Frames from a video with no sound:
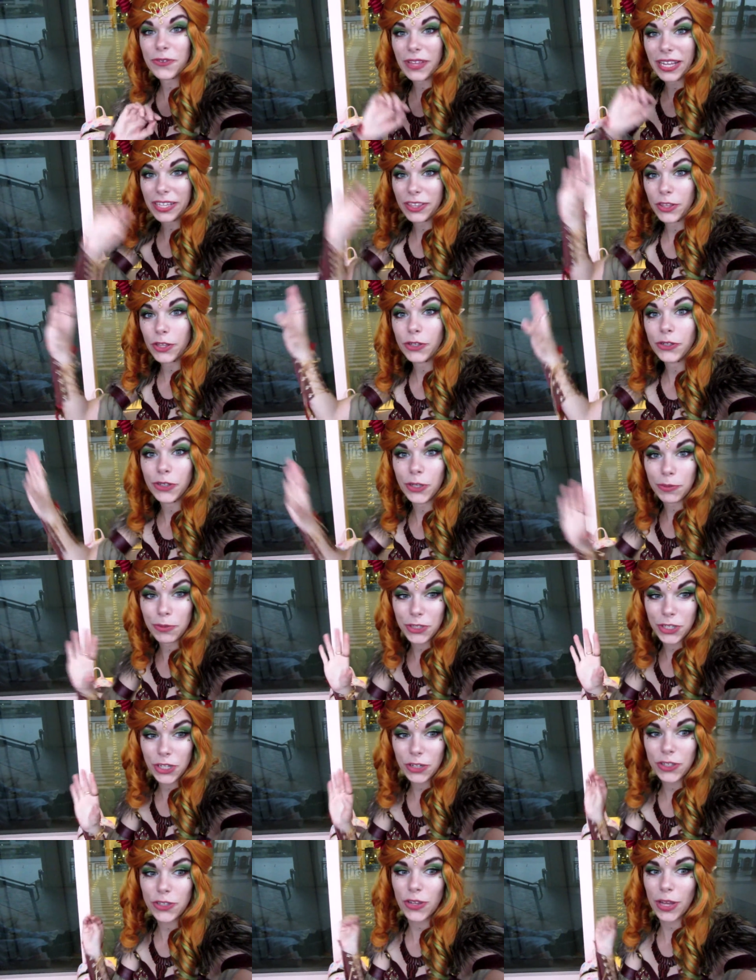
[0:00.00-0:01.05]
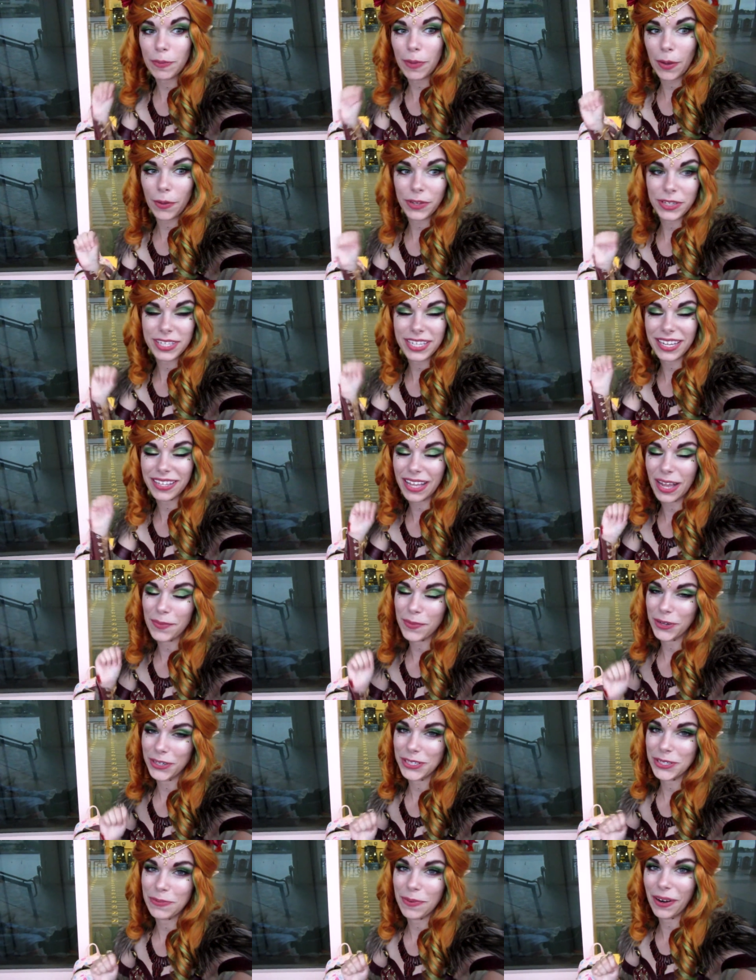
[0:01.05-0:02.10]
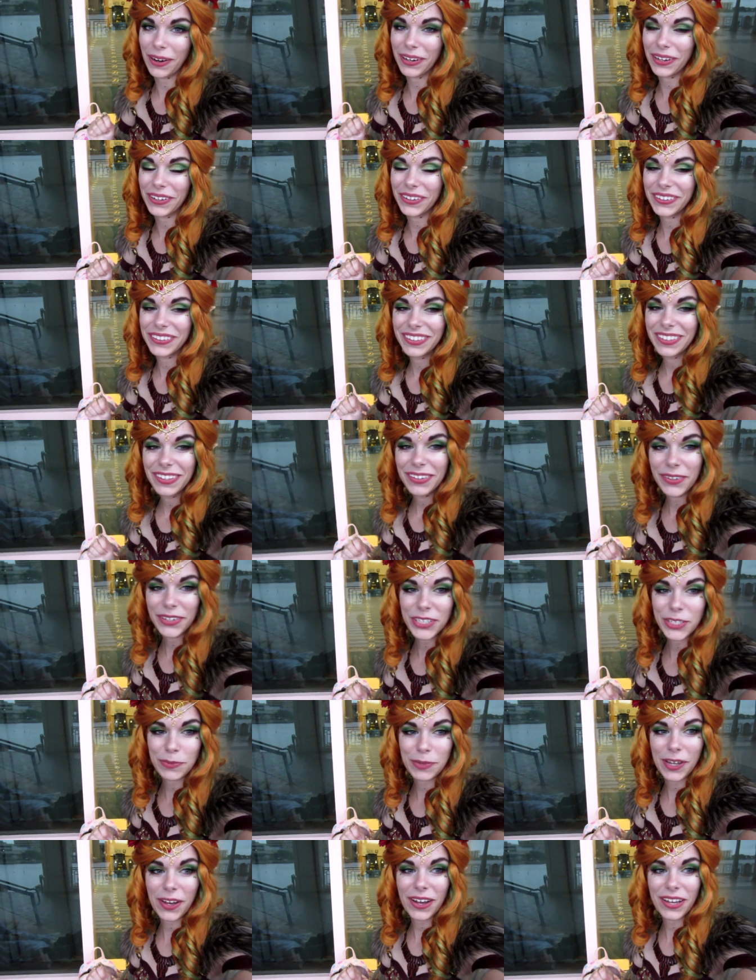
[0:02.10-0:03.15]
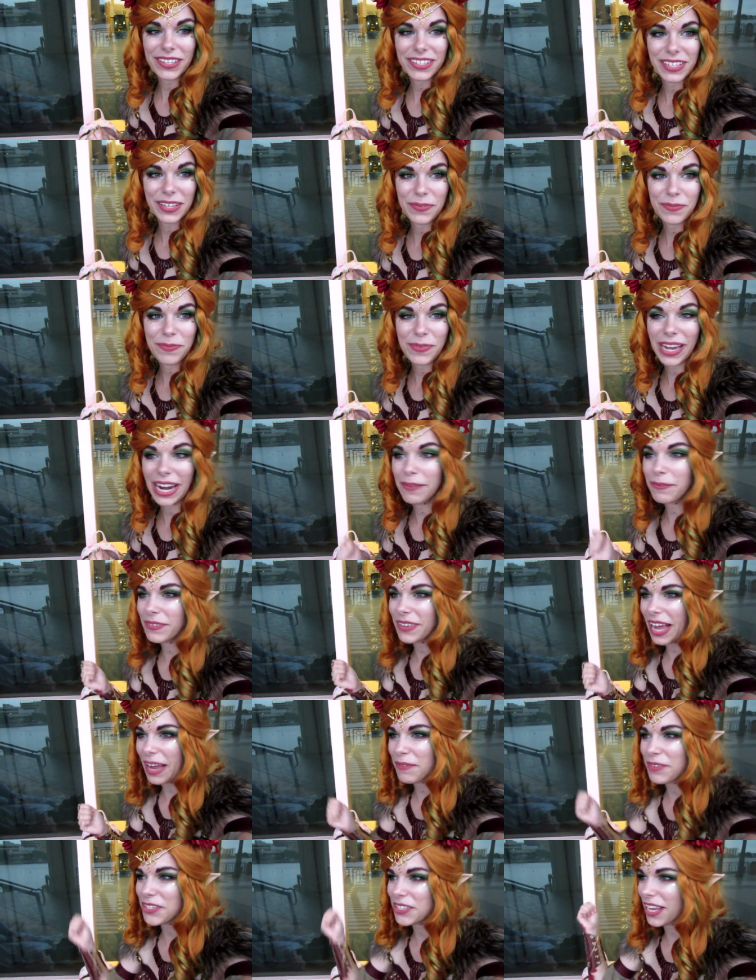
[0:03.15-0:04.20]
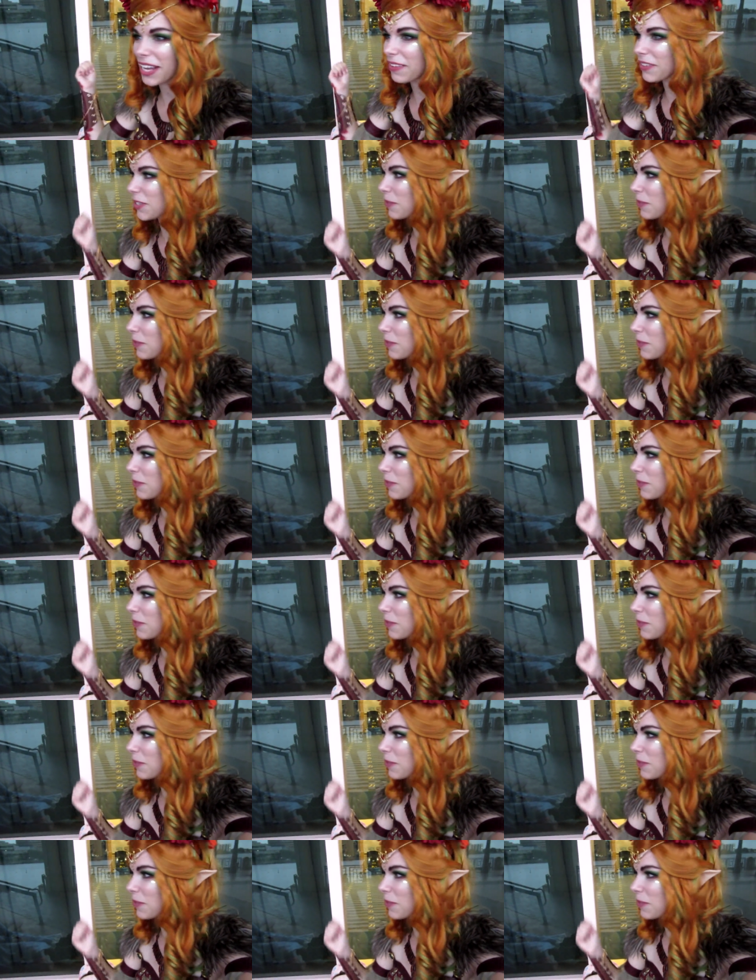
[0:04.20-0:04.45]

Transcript: like the group shoot, so I bet we'll see a lot more tomorrow, which will be awesome. But I'm I'm just kind of